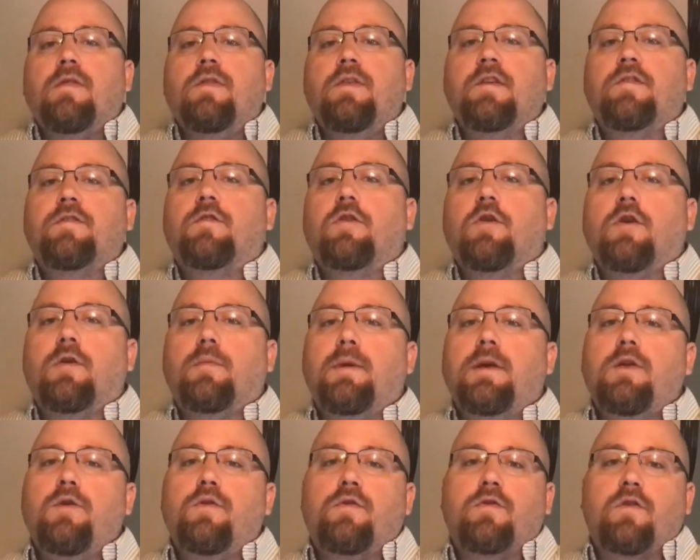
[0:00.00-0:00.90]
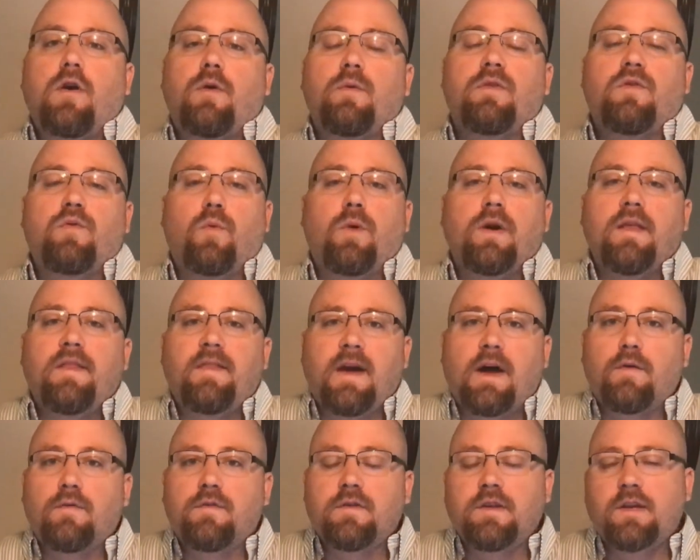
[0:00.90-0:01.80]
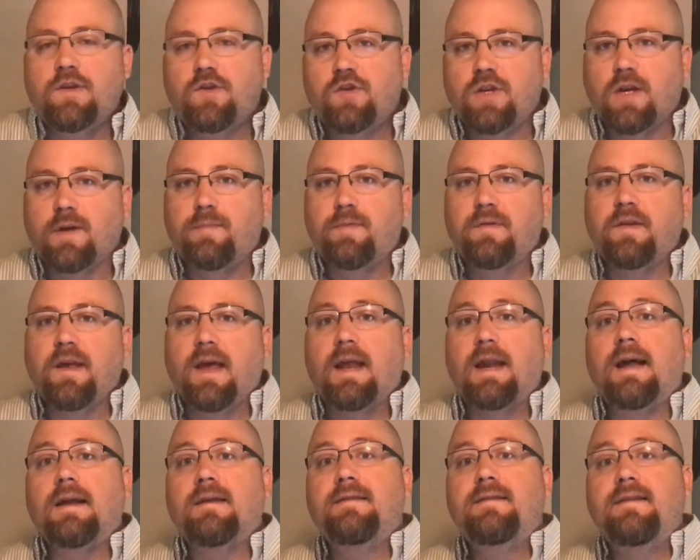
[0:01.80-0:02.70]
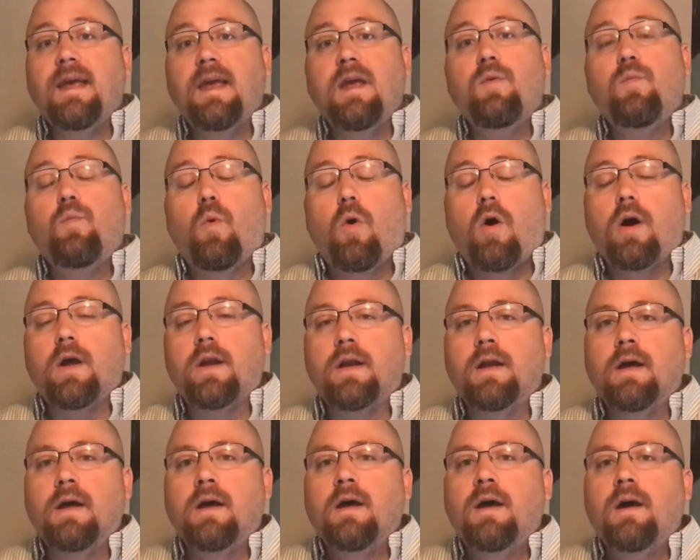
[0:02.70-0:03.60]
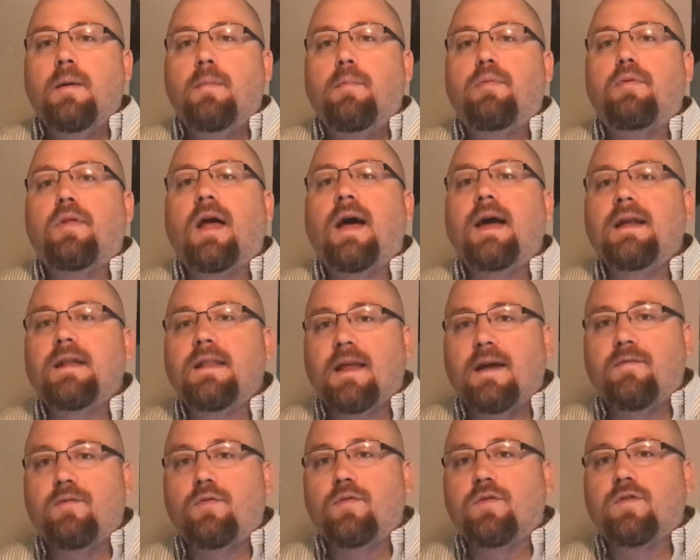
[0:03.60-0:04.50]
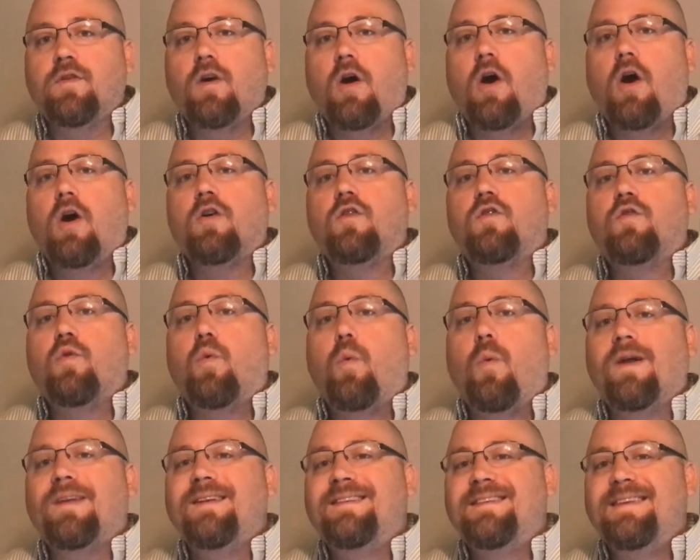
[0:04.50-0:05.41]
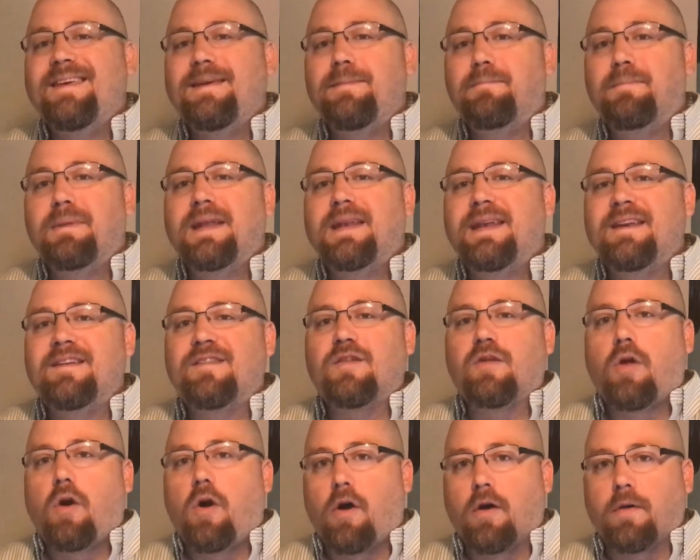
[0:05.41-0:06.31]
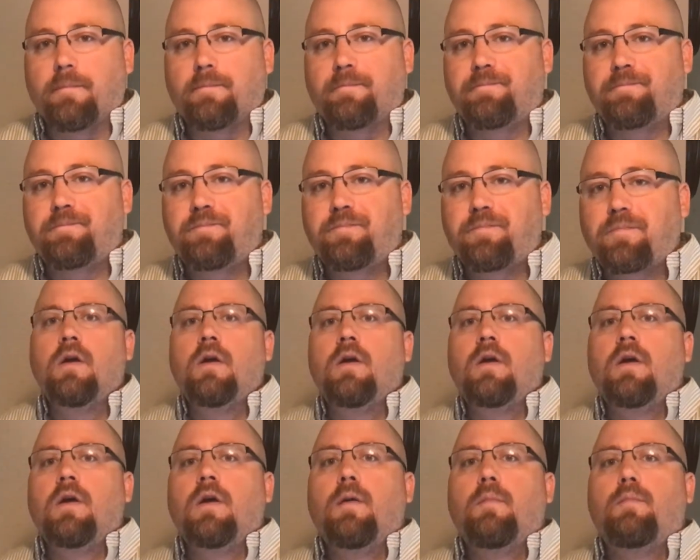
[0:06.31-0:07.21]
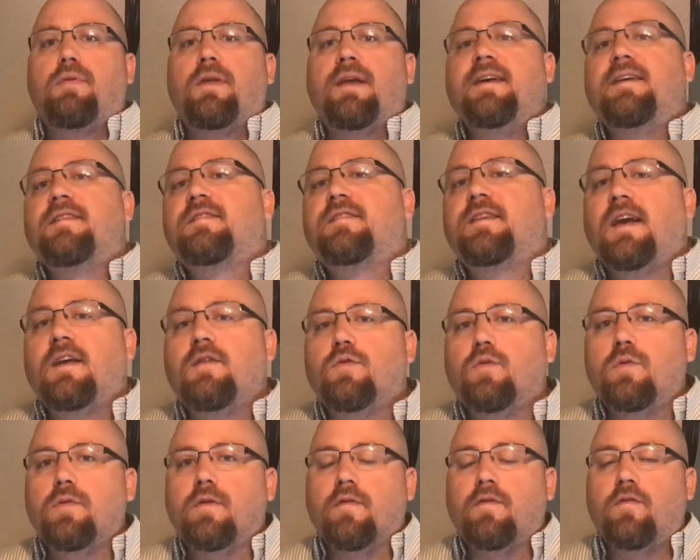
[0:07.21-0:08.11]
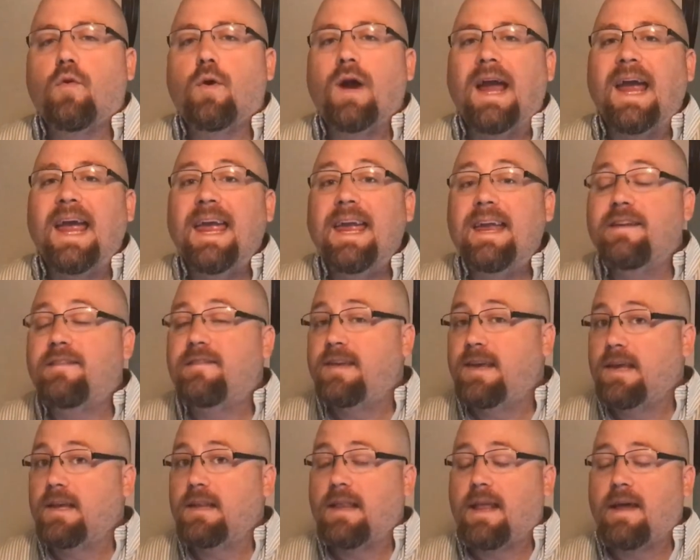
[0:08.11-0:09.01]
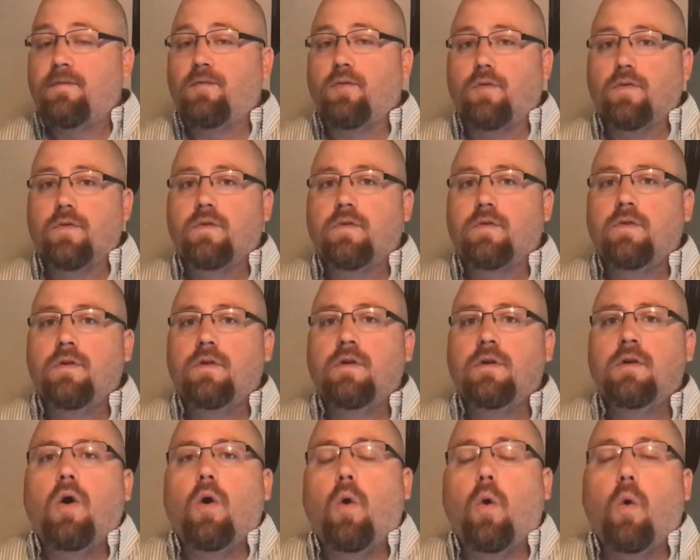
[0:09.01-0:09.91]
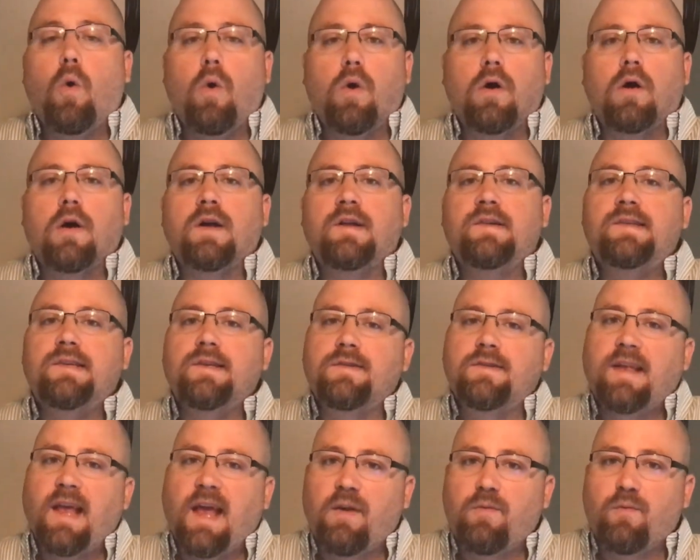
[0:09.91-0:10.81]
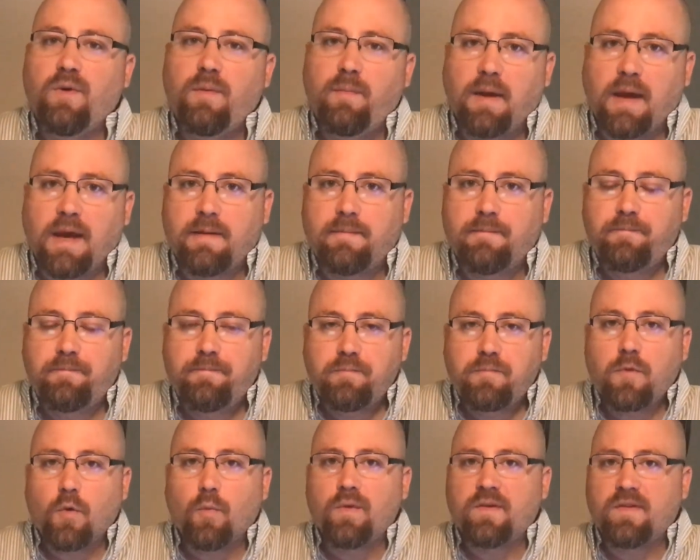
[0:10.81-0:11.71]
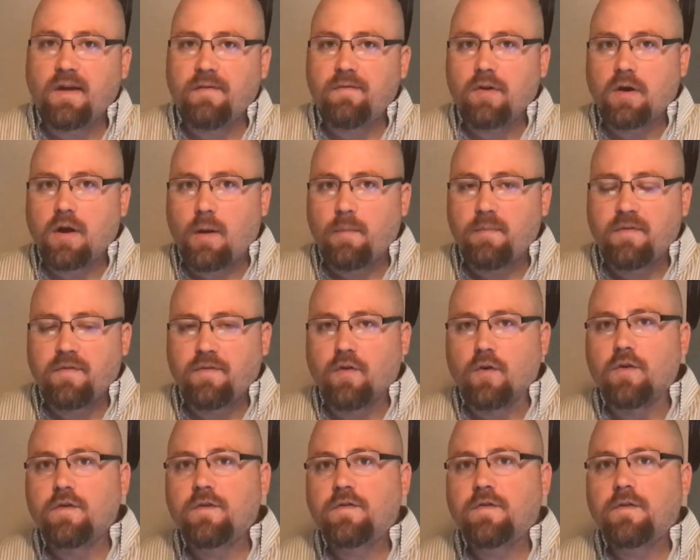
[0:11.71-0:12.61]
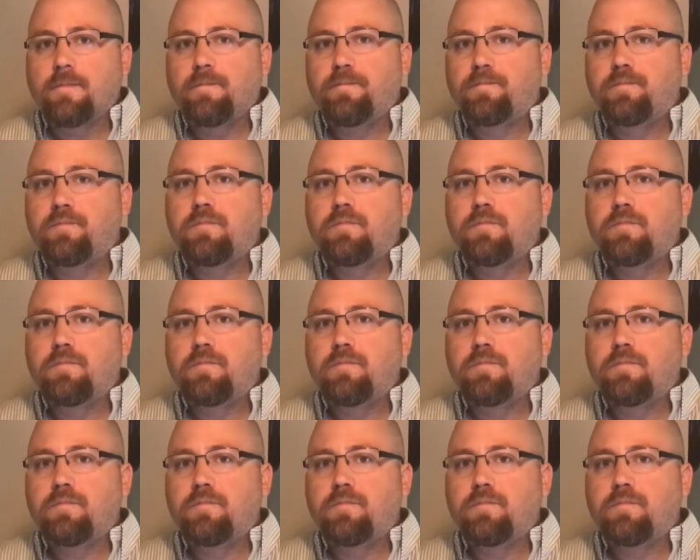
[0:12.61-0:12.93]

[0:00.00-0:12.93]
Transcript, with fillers: This tournament, you start with 20,000 in chips, and on day one, blind levels are 20 minutes long. Play is scheduled for 18 levels, or until 10 remain, whichever comes first.